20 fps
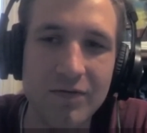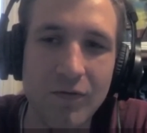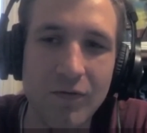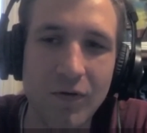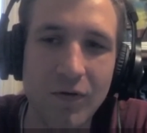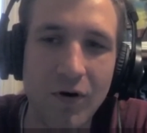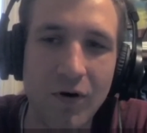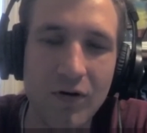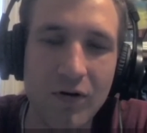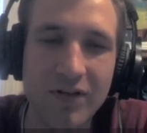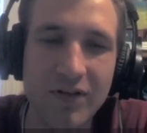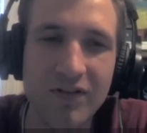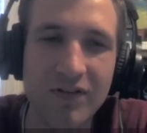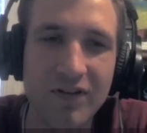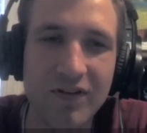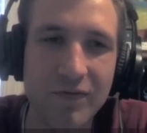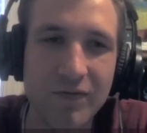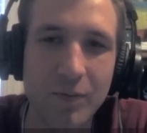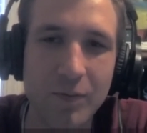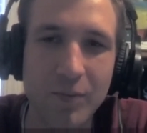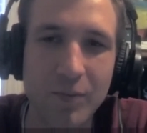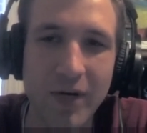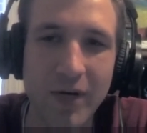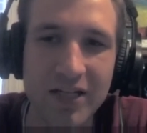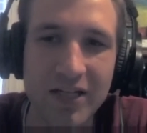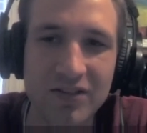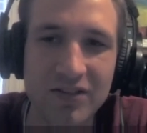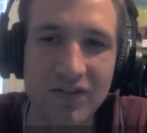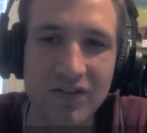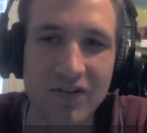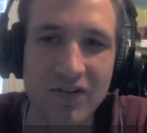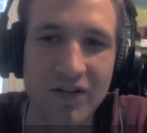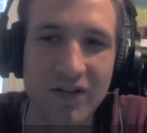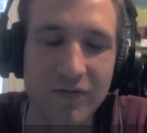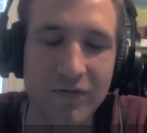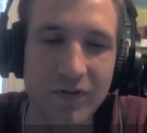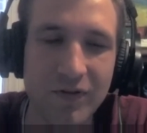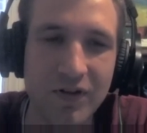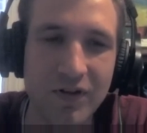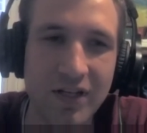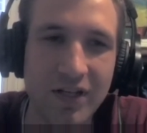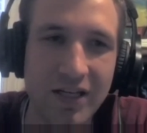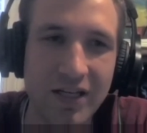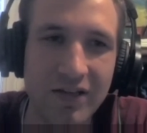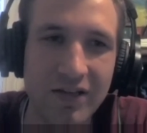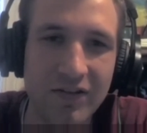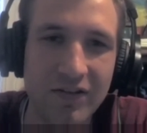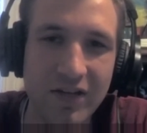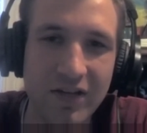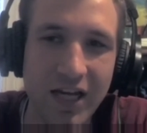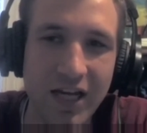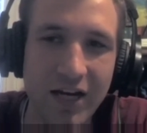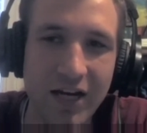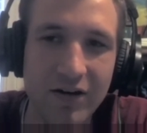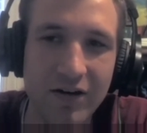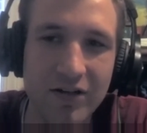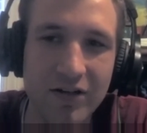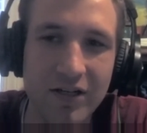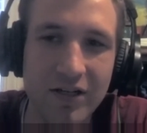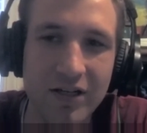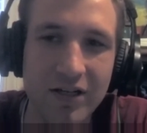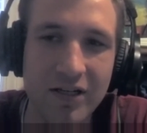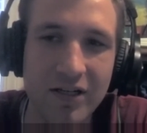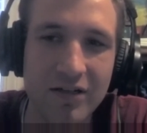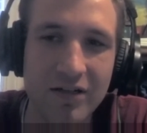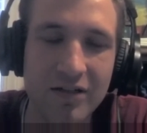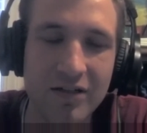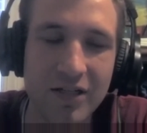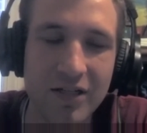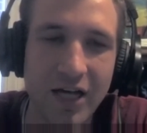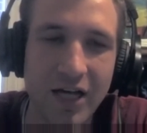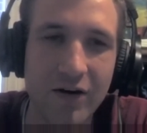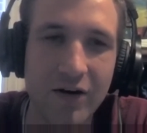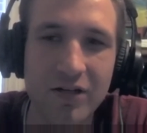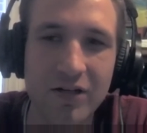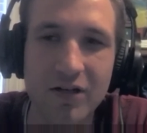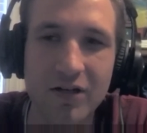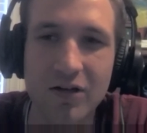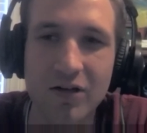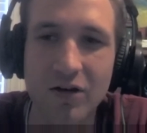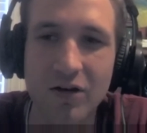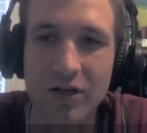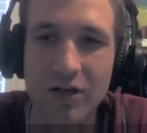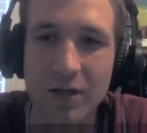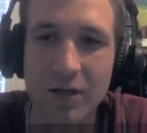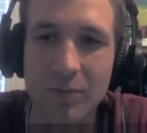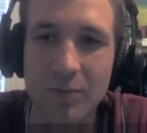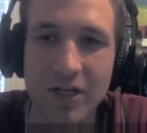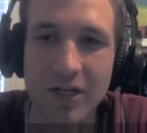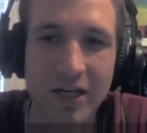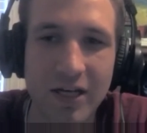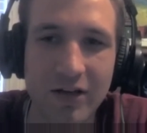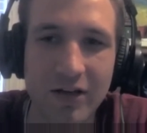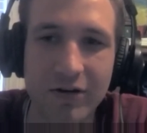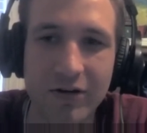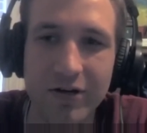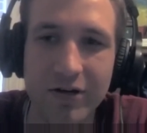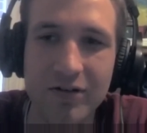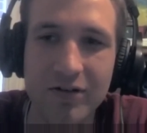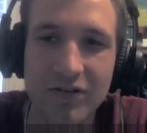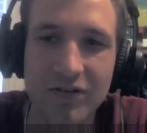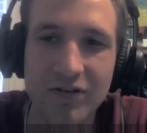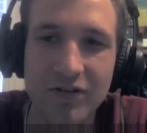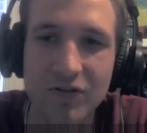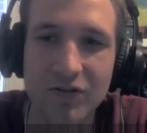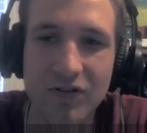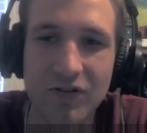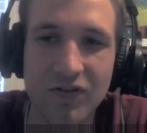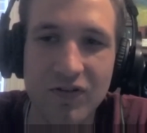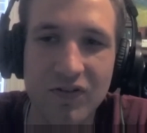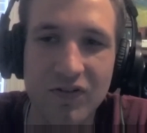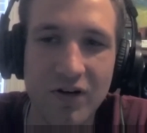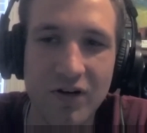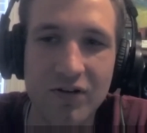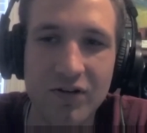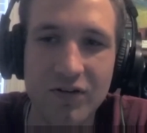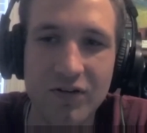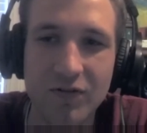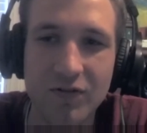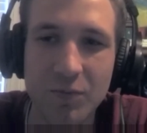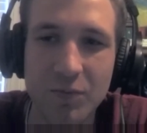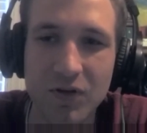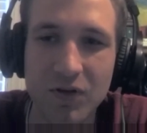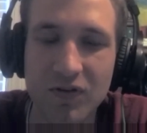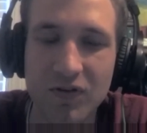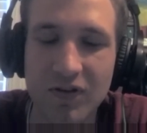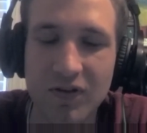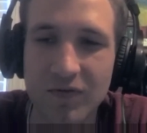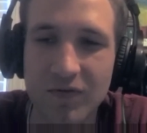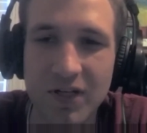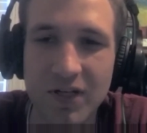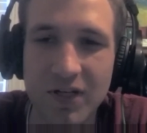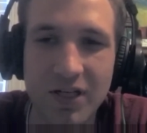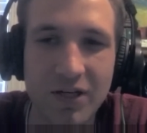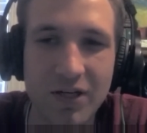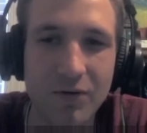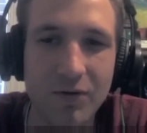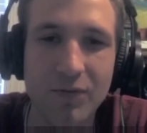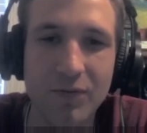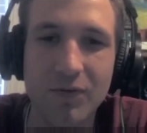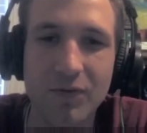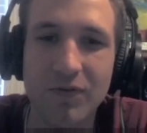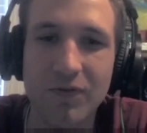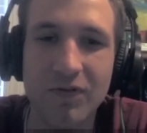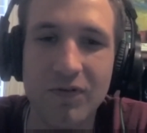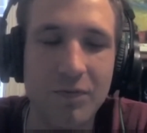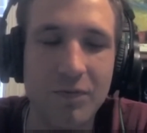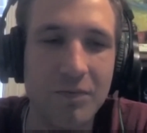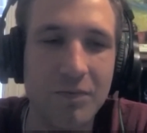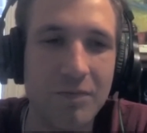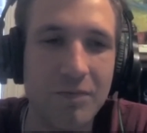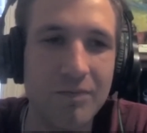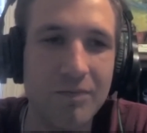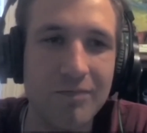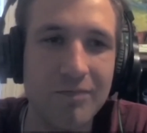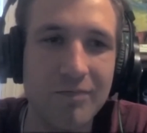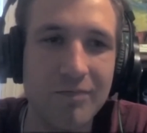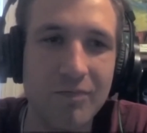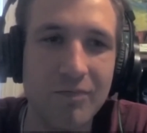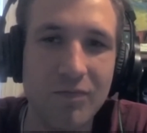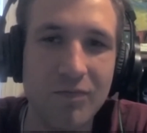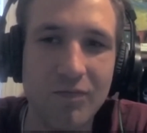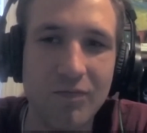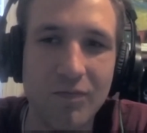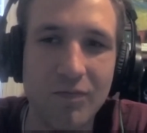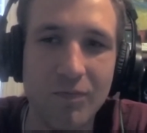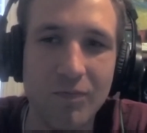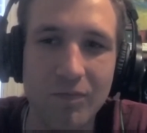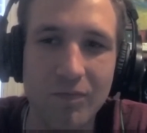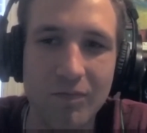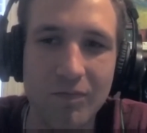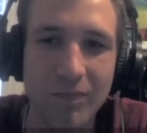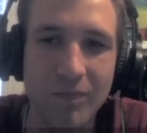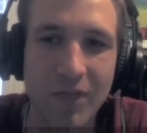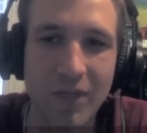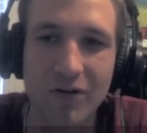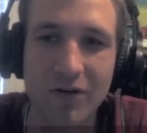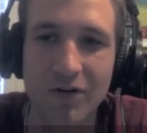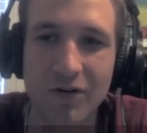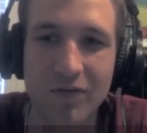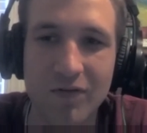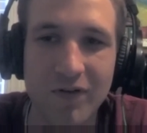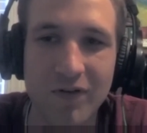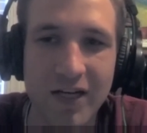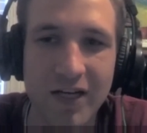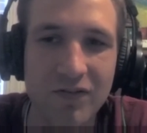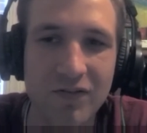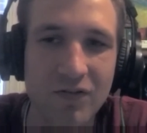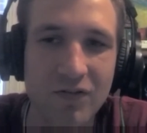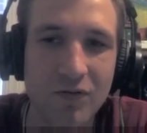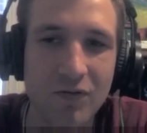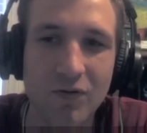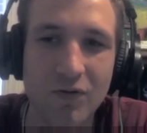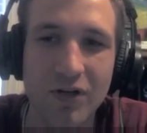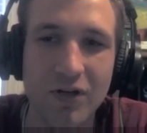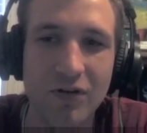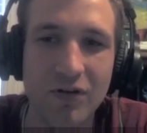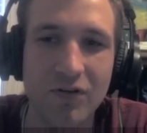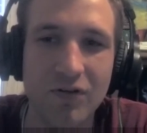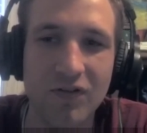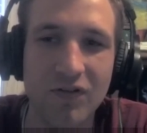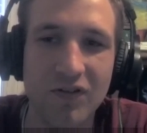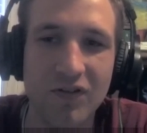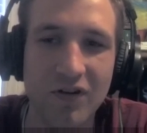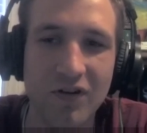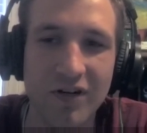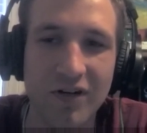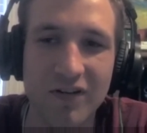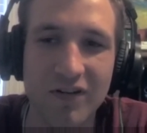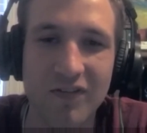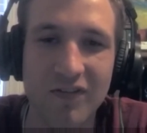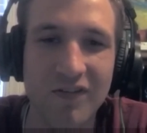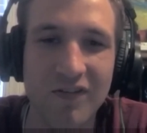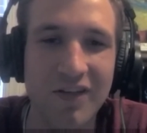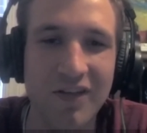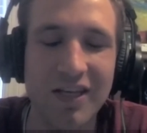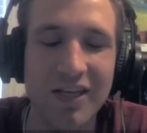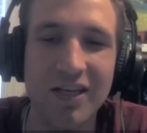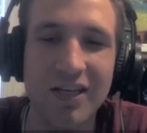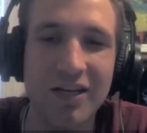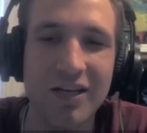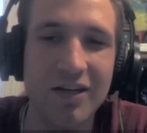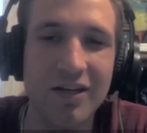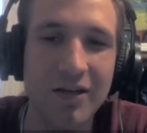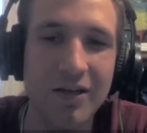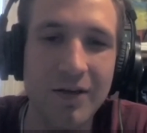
all these different passions and different things, like how did it all come together? Did you just start doing music videos middle of high school, or you just started singing?